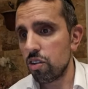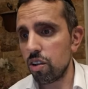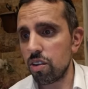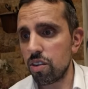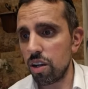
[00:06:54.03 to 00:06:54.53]

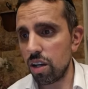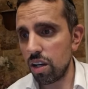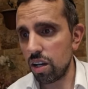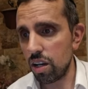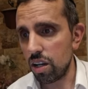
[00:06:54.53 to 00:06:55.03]
Just
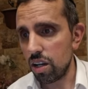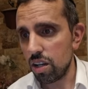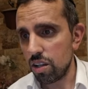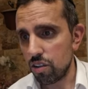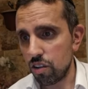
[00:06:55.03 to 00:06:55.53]
over
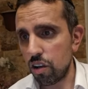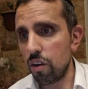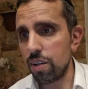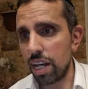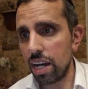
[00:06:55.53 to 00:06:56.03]

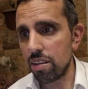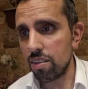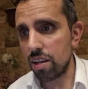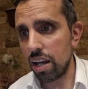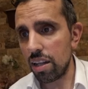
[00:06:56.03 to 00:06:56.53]

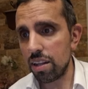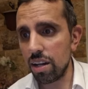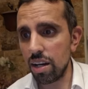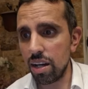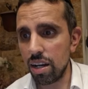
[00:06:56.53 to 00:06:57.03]
that, and
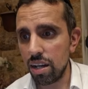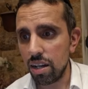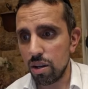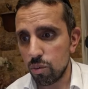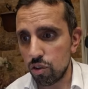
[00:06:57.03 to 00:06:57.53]

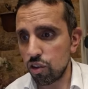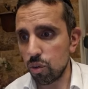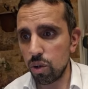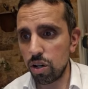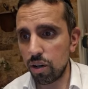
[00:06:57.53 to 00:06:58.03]
wishing
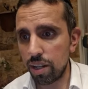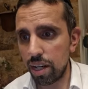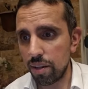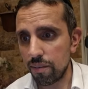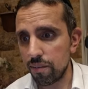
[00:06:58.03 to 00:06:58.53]
you all a great
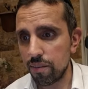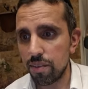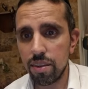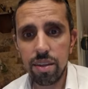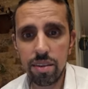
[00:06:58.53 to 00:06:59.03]
day.
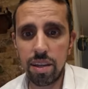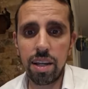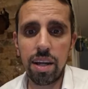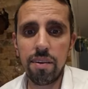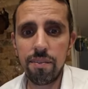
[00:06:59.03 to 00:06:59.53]

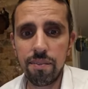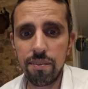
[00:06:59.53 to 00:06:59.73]
Take care.